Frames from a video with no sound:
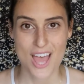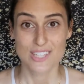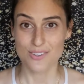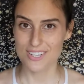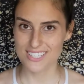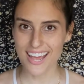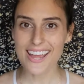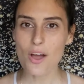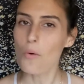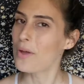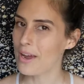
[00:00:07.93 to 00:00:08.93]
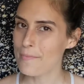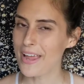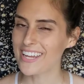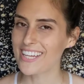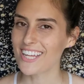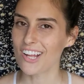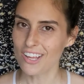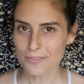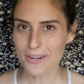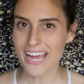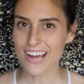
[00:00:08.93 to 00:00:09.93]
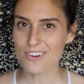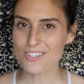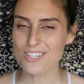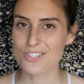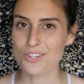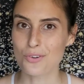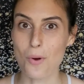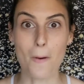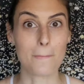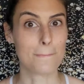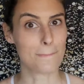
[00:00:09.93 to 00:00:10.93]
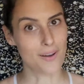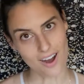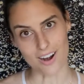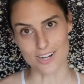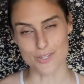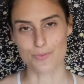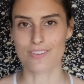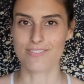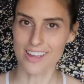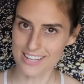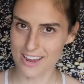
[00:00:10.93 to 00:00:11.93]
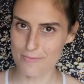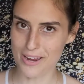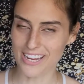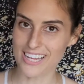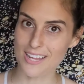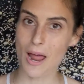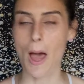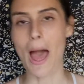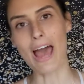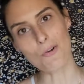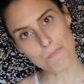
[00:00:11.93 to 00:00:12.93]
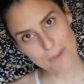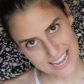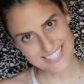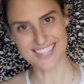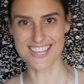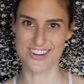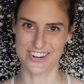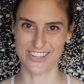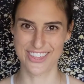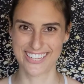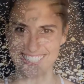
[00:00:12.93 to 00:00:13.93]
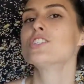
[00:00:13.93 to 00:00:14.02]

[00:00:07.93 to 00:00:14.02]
So today we are making it all the way out to Mars. We finally are making it out past the Earth.